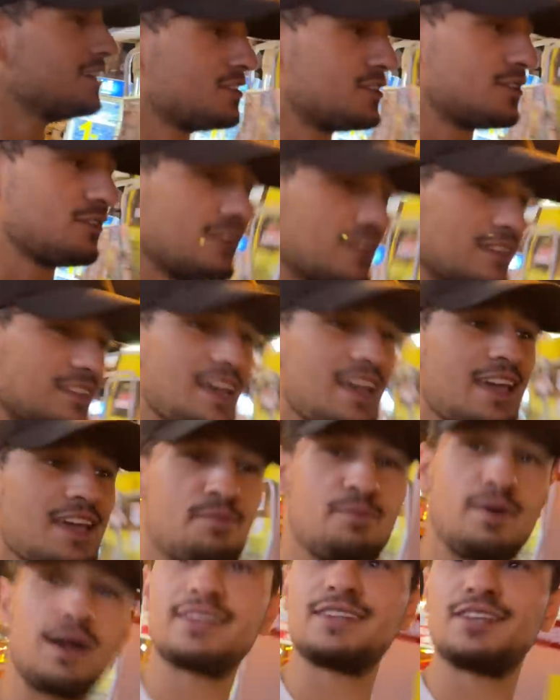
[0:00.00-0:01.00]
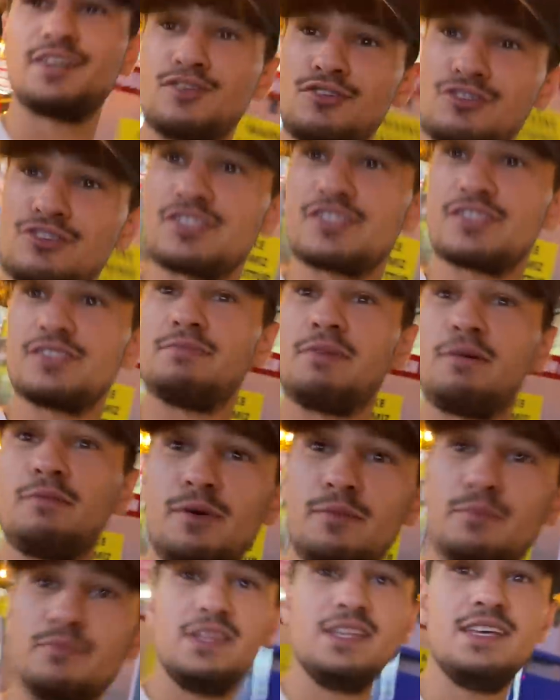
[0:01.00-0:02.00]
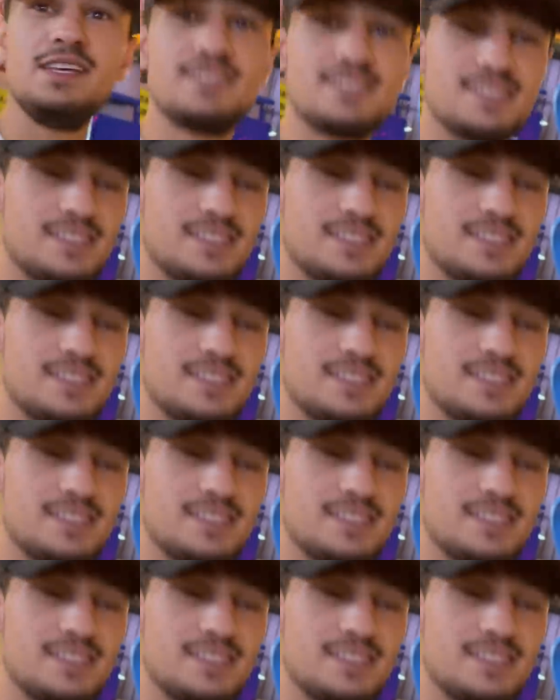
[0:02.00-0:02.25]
Do I take back the goods? Cause my mom needs